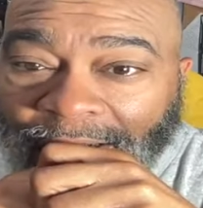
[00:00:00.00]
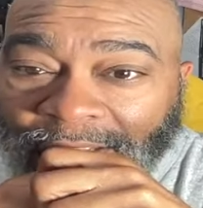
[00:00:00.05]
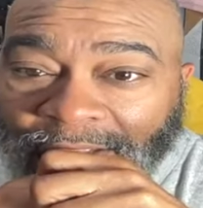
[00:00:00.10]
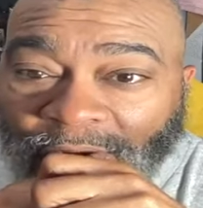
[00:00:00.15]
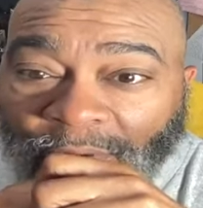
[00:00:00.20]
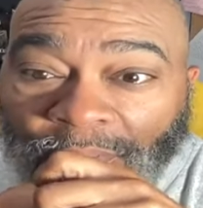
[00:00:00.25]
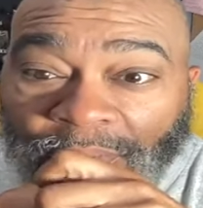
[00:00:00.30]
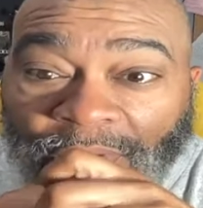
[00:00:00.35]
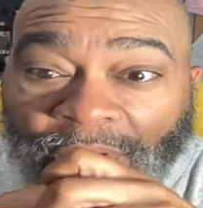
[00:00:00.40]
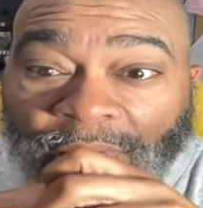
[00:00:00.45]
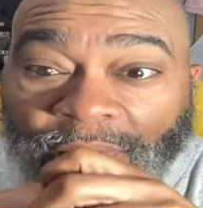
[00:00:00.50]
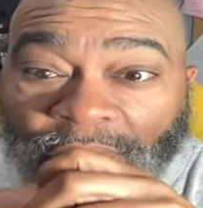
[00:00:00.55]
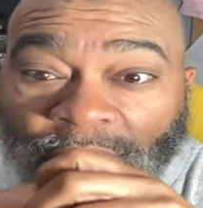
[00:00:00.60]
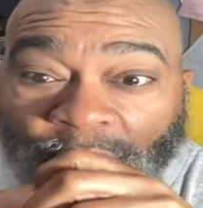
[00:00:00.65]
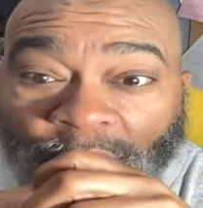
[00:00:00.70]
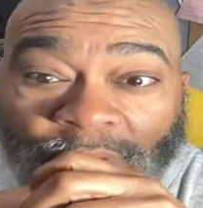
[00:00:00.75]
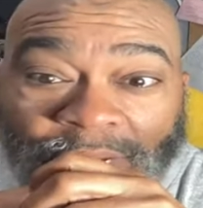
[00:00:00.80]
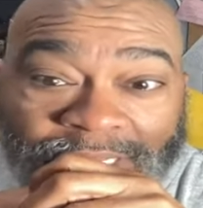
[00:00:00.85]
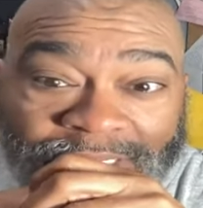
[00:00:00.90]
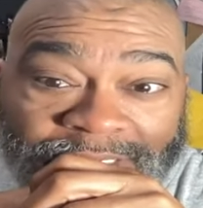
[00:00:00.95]
your prayer
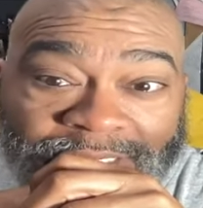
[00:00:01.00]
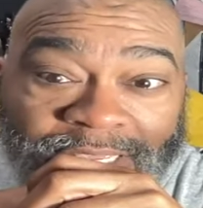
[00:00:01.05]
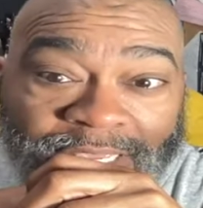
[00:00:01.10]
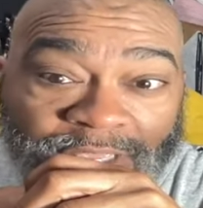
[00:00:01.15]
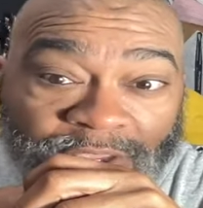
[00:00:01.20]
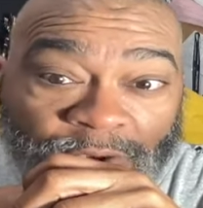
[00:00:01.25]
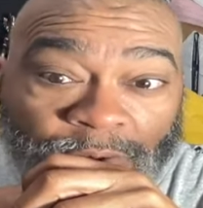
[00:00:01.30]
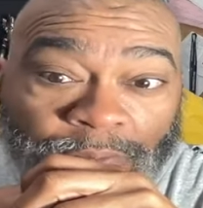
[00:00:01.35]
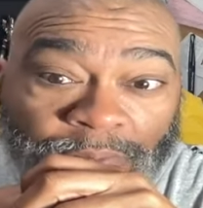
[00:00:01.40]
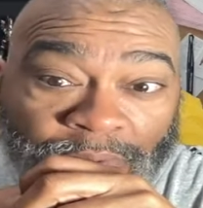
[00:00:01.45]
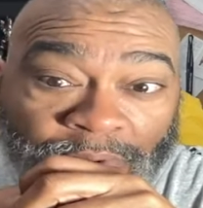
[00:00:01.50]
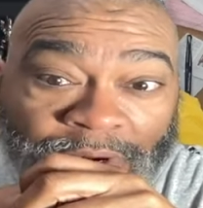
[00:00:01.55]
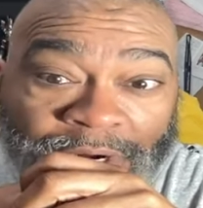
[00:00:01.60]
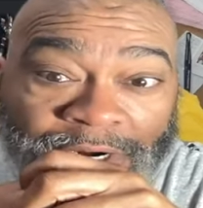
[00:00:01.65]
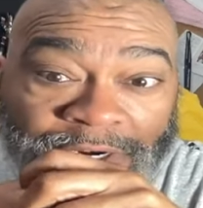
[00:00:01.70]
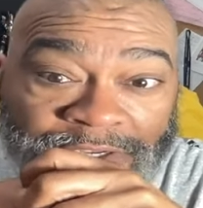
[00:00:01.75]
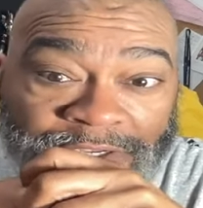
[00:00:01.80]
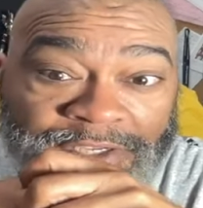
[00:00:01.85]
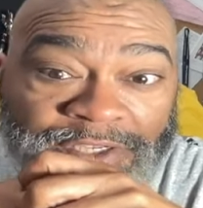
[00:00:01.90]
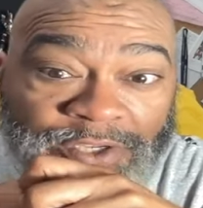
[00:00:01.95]
requests, and your
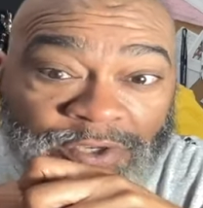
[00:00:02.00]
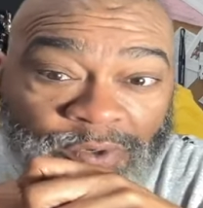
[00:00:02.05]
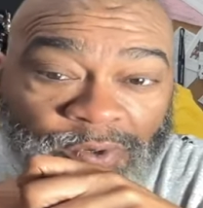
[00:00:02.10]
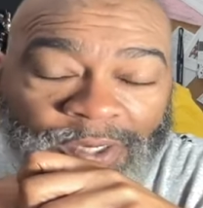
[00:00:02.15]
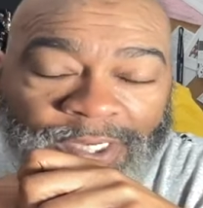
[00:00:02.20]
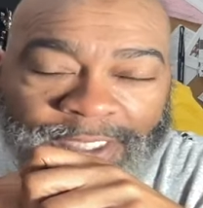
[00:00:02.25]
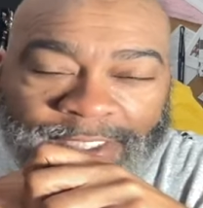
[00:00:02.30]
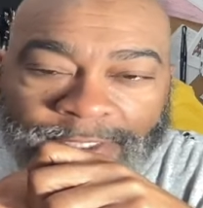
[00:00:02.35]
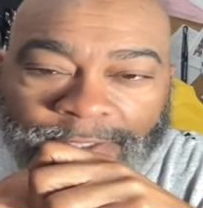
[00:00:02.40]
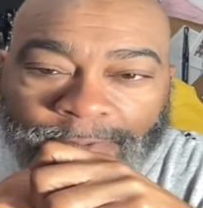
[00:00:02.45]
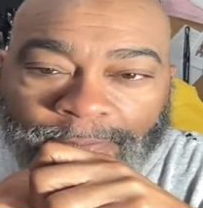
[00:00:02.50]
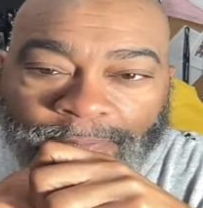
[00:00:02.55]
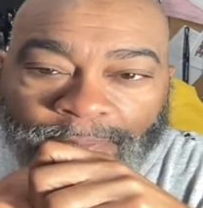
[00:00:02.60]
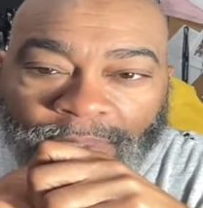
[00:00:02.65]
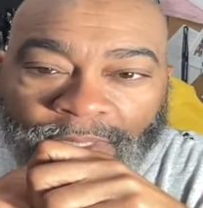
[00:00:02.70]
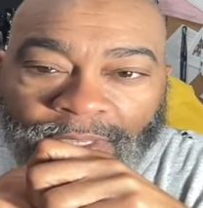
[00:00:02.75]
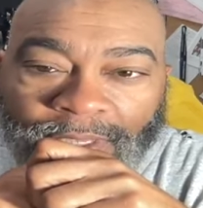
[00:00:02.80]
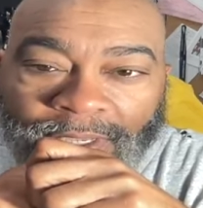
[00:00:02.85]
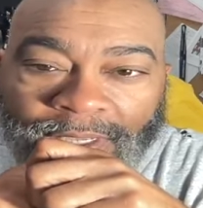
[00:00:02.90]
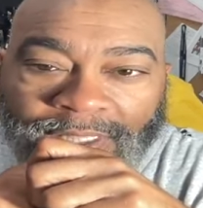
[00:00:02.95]
prayers to us.
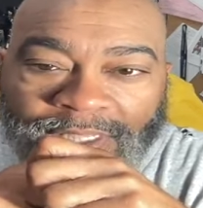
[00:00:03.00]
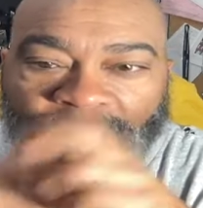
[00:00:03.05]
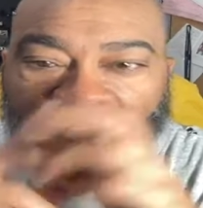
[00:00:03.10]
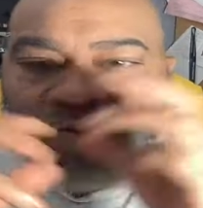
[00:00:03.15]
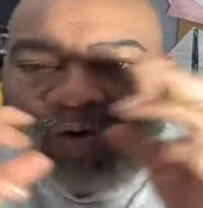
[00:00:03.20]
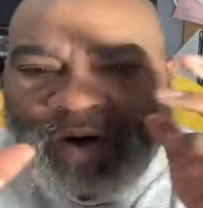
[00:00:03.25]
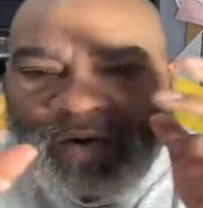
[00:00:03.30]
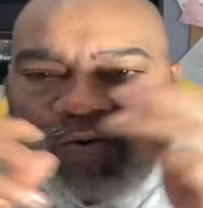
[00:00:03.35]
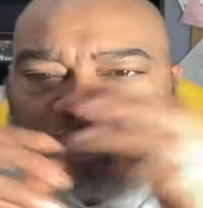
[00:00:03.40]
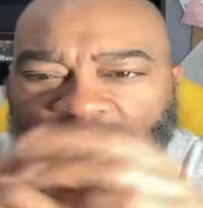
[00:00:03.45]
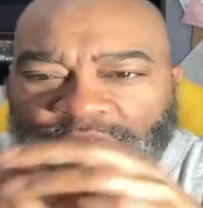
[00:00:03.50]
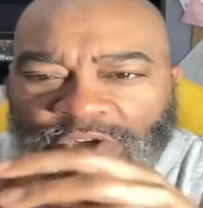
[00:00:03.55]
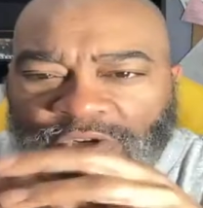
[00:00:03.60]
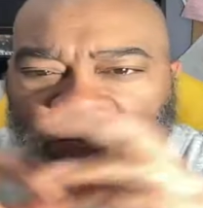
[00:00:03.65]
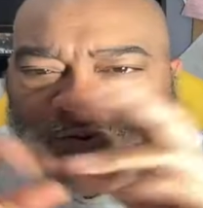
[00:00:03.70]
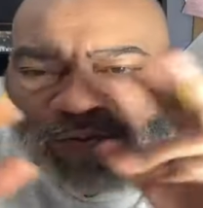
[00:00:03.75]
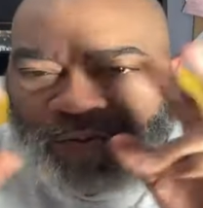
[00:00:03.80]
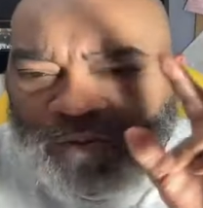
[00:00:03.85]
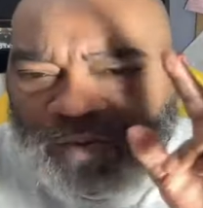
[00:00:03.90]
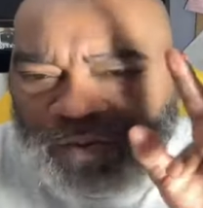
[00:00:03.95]
This is what I want you to
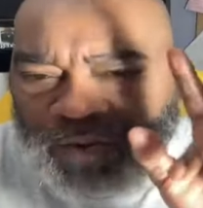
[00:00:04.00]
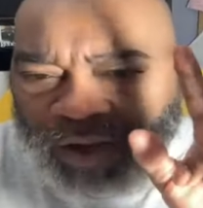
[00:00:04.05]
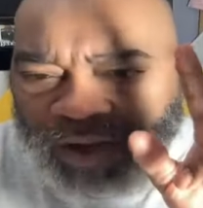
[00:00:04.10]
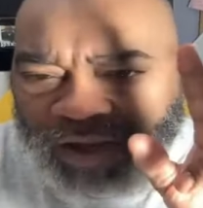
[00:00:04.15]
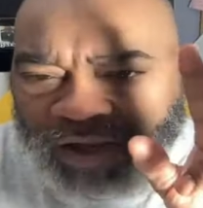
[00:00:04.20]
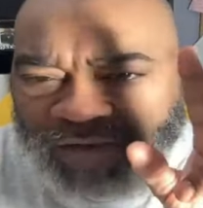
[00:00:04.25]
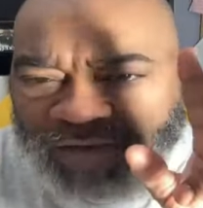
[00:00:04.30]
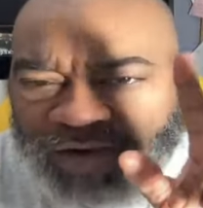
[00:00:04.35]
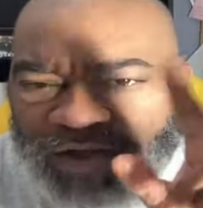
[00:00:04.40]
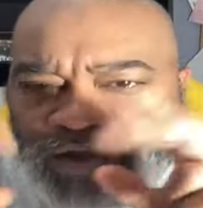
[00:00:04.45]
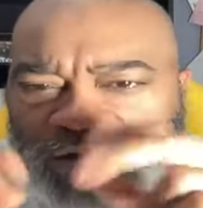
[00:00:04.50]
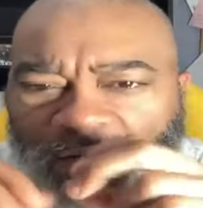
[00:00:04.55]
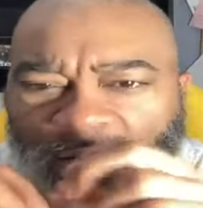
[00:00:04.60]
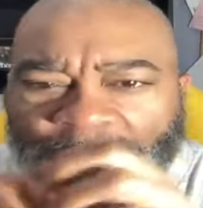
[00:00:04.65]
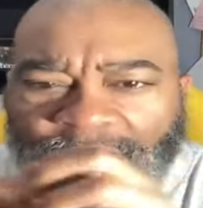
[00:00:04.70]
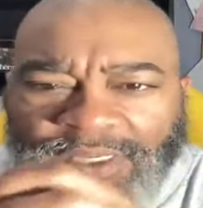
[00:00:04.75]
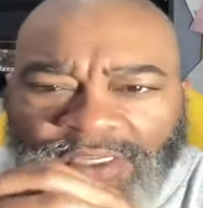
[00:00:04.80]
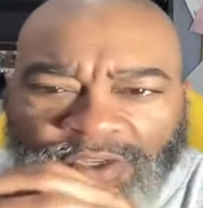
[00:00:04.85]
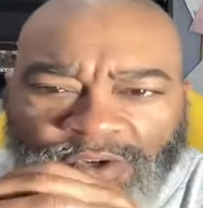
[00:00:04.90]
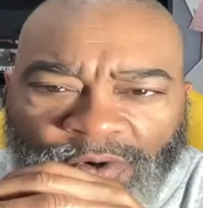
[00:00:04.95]
do. I'll give you two
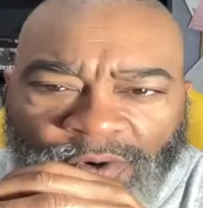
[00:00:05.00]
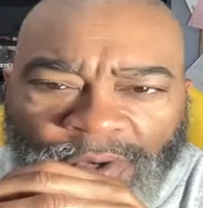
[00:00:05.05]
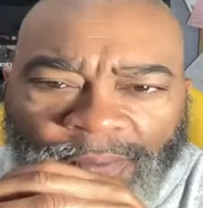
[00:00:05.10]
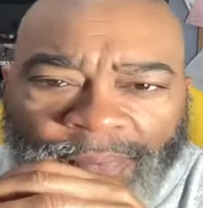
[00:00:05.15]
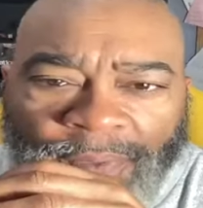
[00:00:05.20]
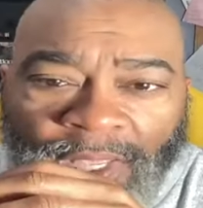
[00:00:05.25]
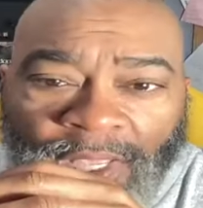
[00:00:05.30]
ways to do it.